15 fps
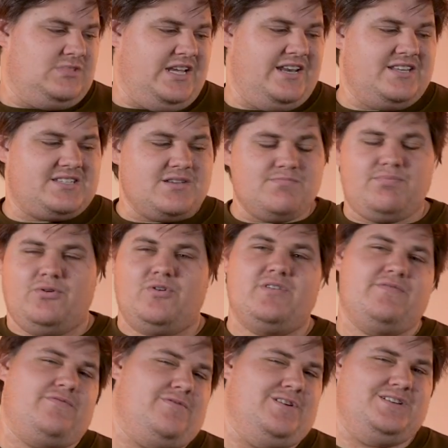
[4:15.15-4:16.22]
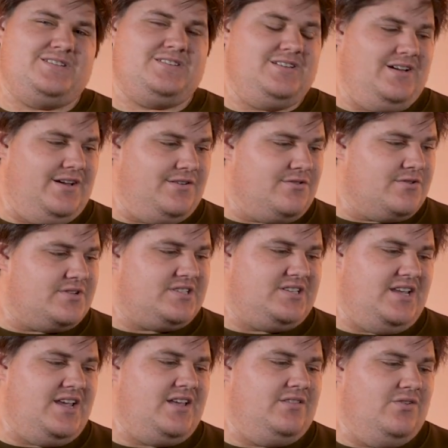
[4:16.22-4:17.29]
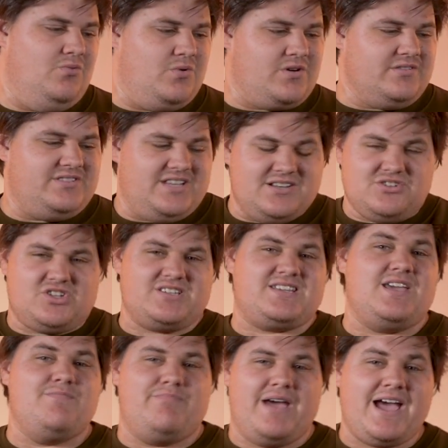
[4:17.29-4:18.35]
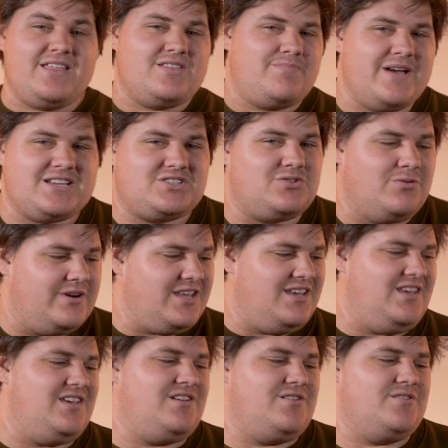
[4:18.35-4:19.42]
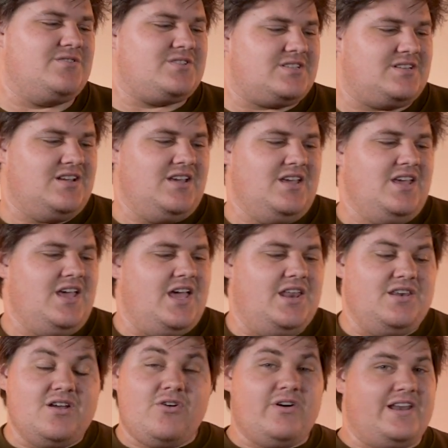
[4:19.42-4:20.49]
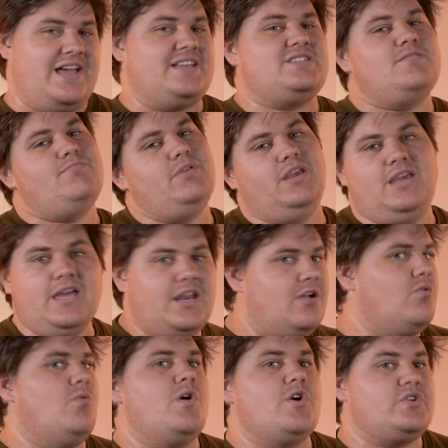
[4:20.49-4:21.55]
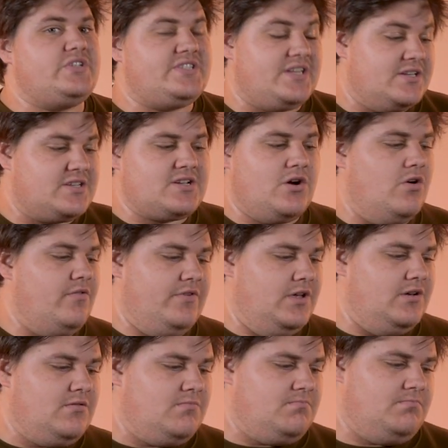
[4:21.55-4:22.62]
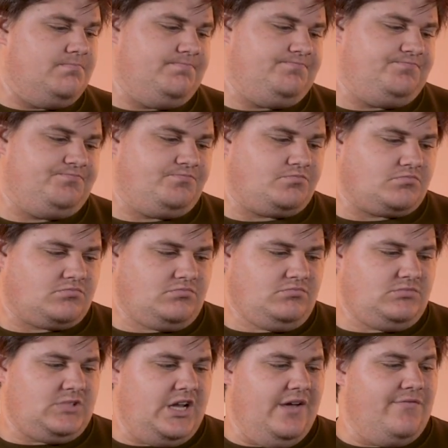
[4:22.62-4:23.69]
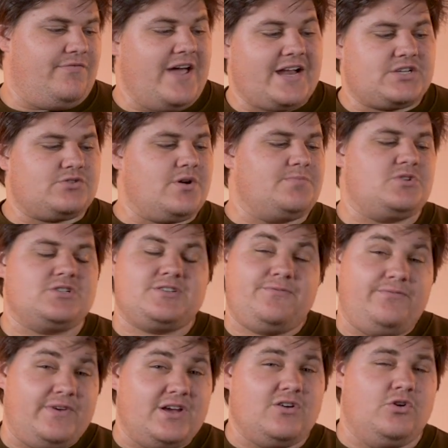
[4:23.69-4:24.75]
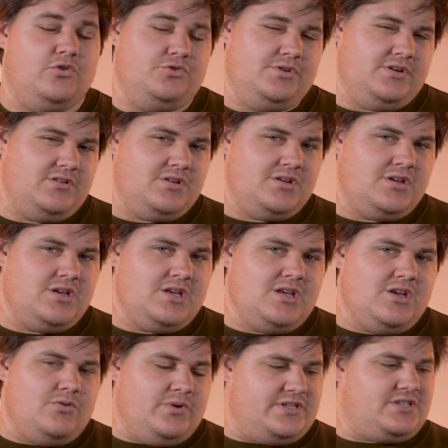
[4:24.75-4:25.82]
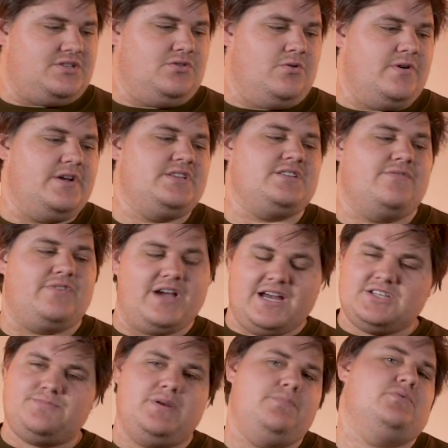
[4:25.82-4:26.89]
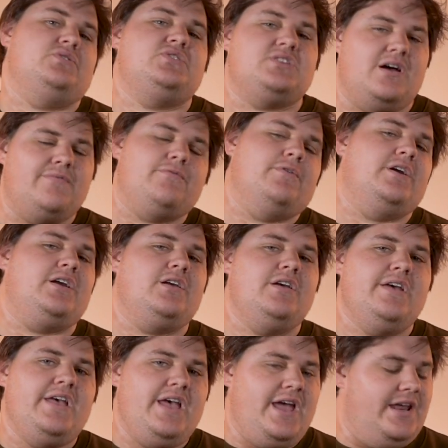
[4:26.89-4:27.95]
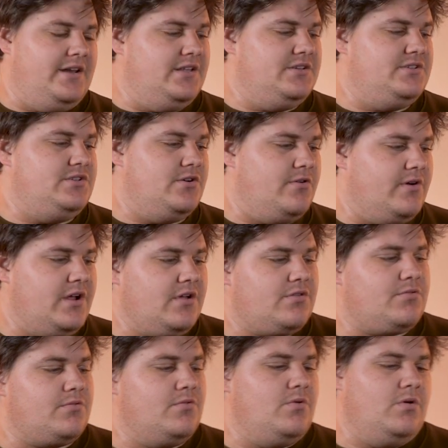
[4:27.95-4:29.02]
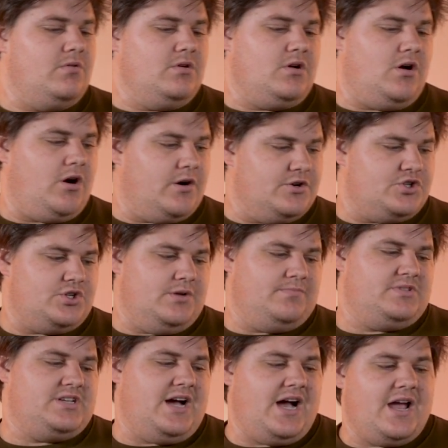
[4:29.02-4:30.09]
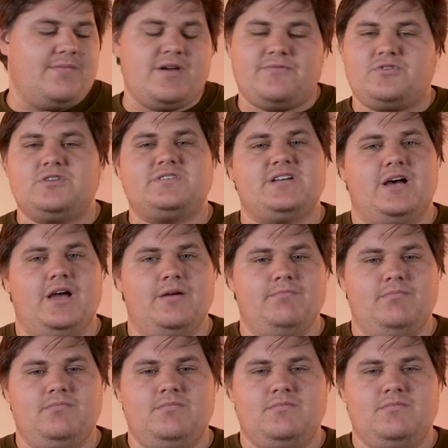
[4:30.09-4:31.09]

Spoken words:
And it's important for us to understand the world didn't just get bad the past 20 years. And no, it hasn't been getting worse since COVID. In fact, scripture's filled with stories of God's people suffering and enduring through hardship time after time,